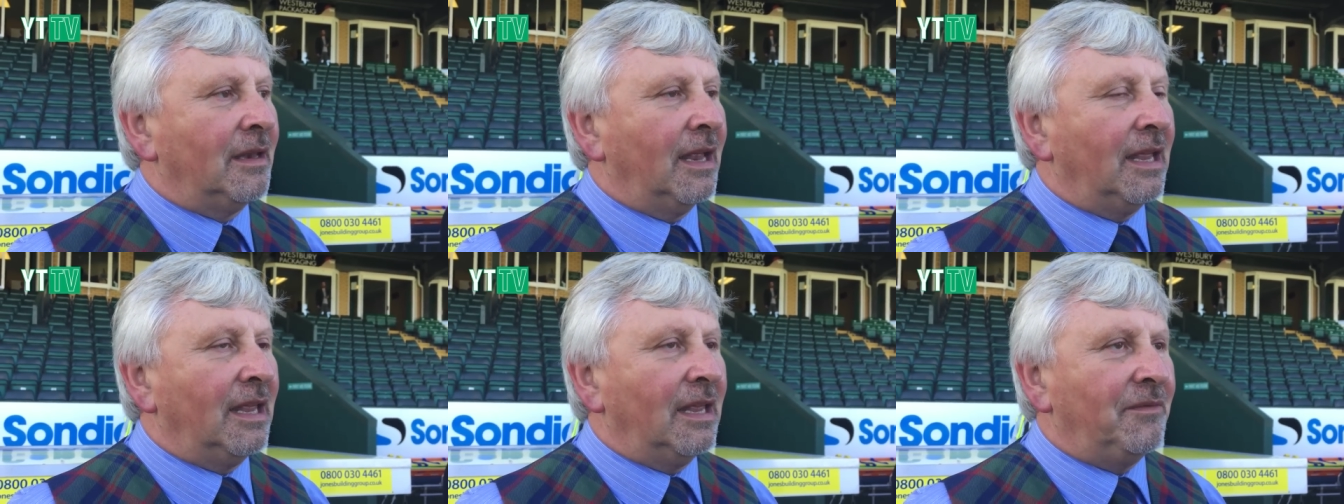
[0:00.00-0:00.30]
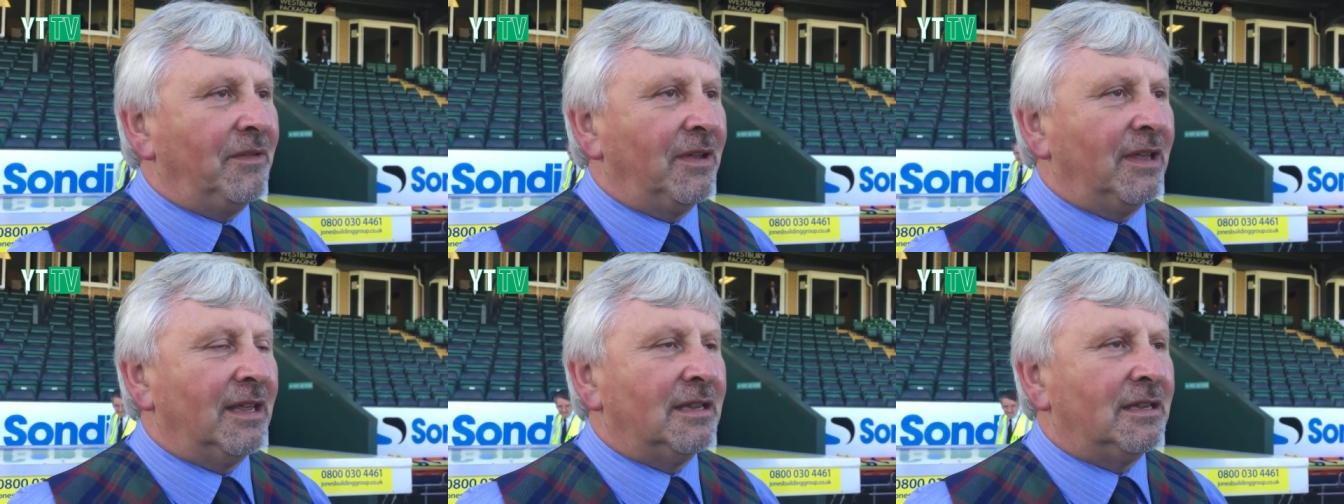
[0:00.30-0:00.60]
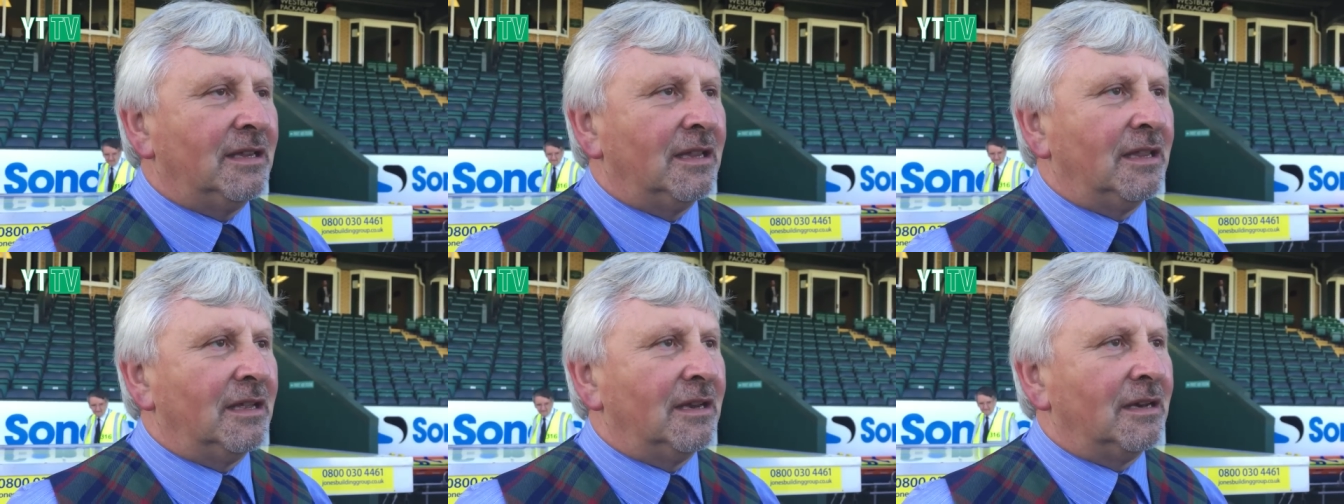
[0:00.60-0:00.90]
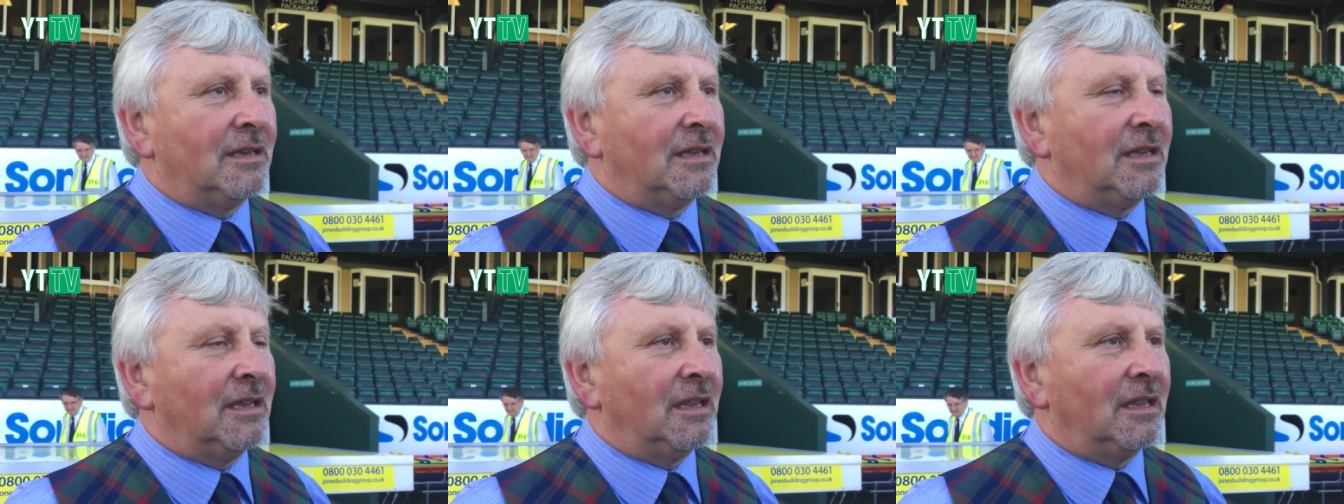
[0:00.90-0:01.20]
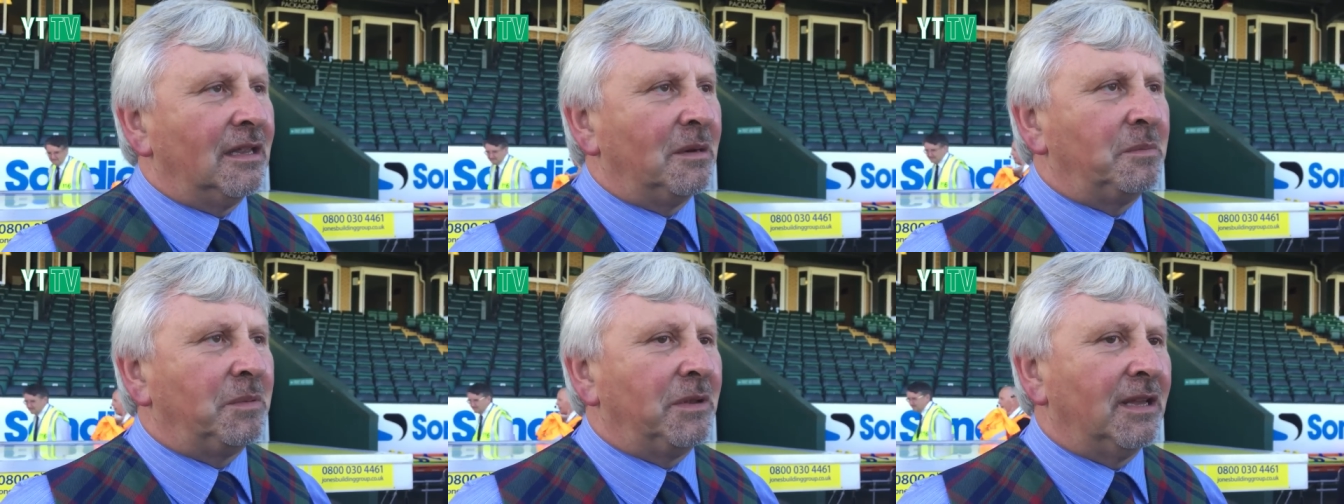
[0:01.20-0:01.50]
naivety to their to
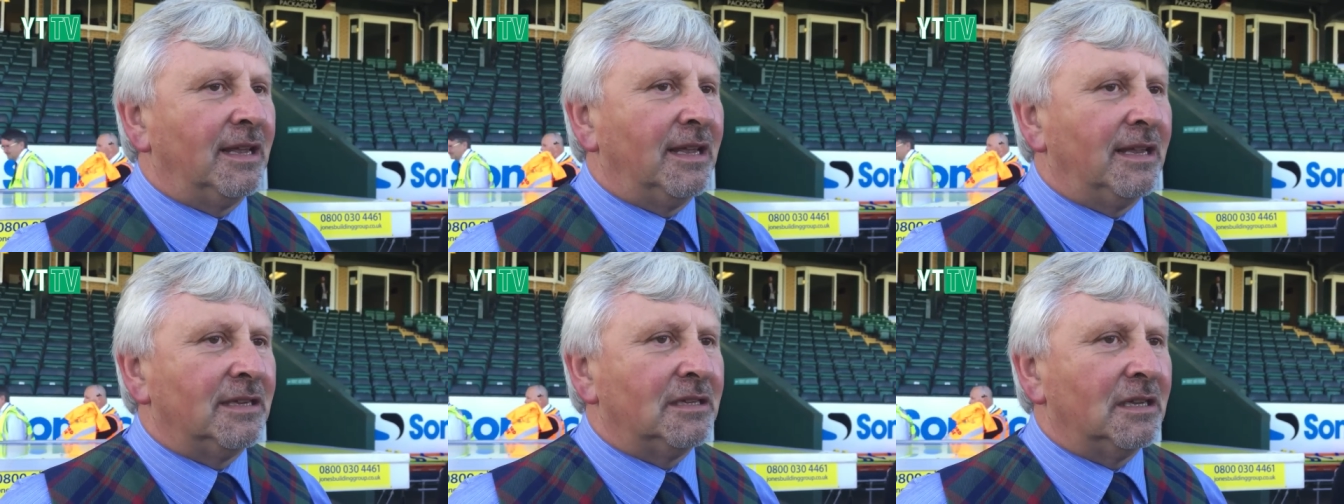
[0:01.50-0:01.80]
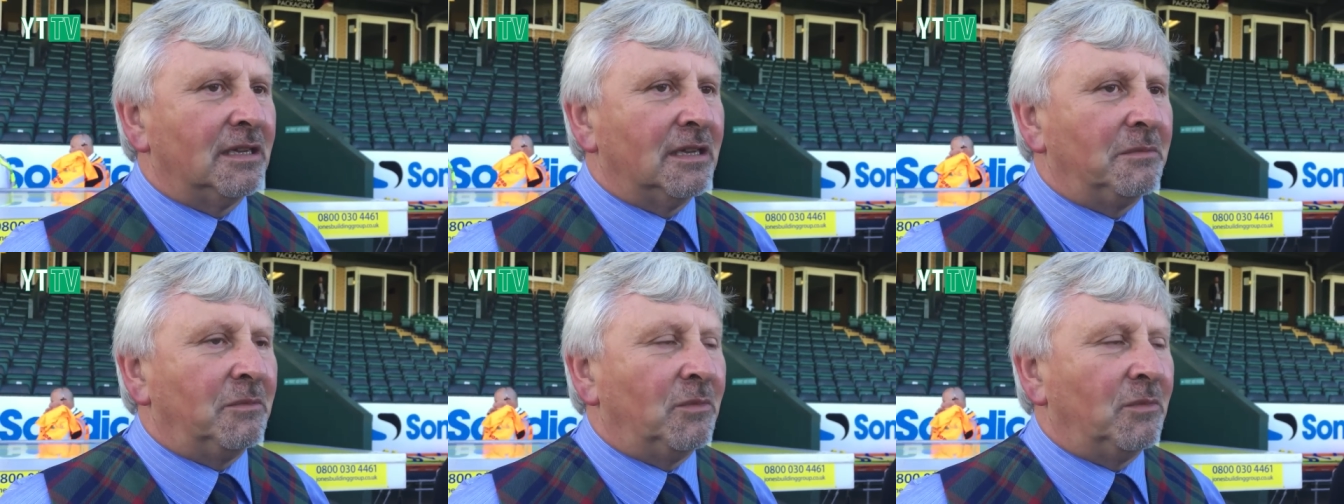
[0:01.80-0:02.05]
their place.